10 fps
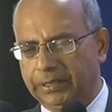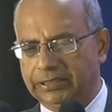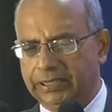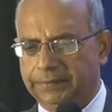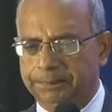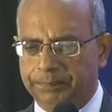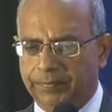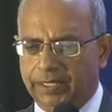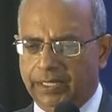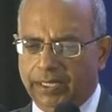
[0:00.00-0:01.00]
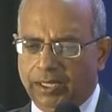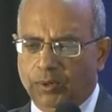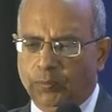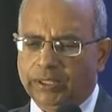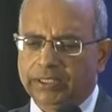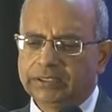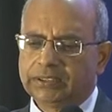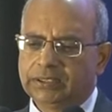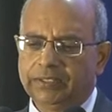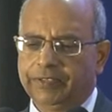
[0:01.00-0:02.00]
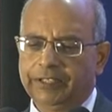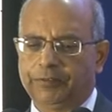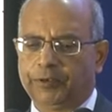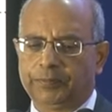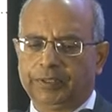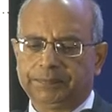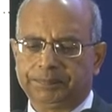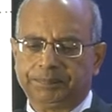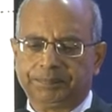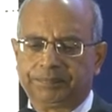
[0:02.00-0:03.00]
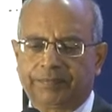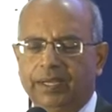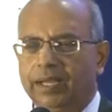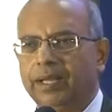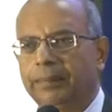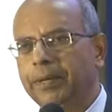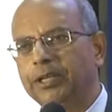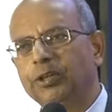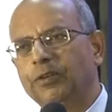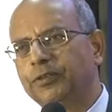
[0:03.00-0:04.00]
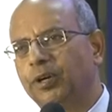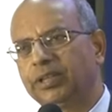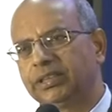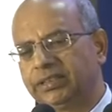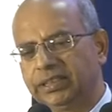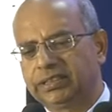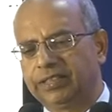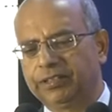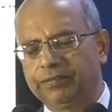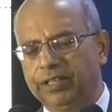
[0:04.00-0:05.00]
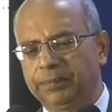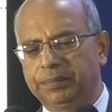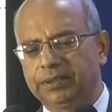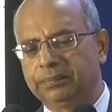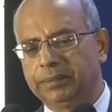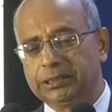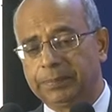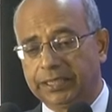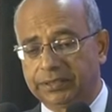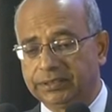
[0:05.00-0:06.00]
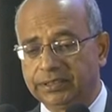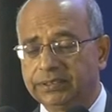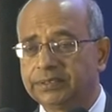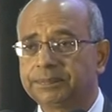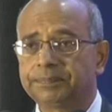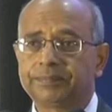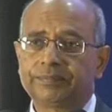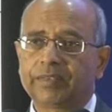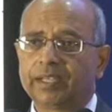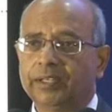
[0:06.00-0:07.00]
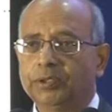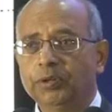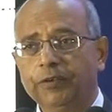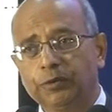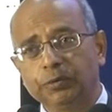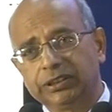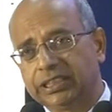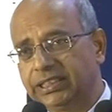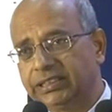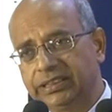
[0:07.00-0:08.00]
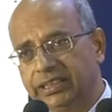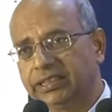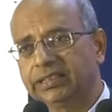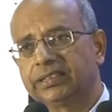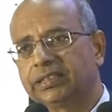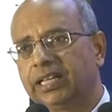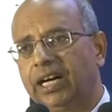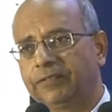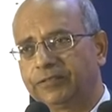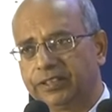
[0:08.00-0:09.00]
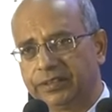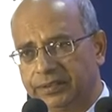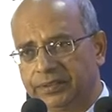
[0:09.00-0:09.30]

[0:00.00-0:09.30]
thing. What is the way forward? Many of your districts have developed best practices. You have 2 sessions here after